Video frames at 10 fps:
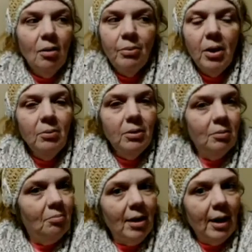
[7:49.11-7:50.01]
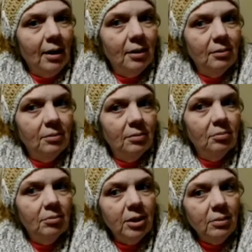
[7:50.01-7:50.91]
Probably wouldn't buy it.
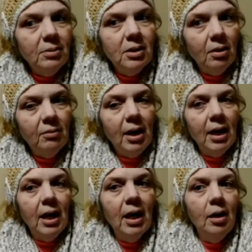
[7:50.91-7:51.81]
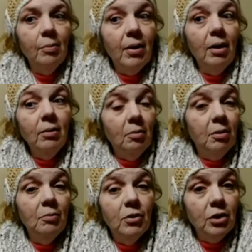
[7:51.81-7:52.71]
But it was alright, and it probably would have
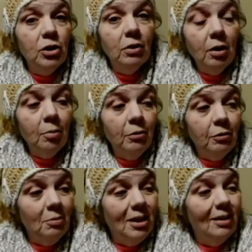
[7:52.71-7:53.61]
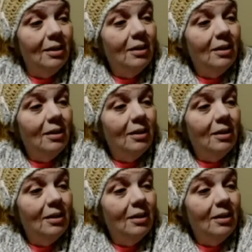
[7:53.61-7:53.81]
been more enjoyable for me.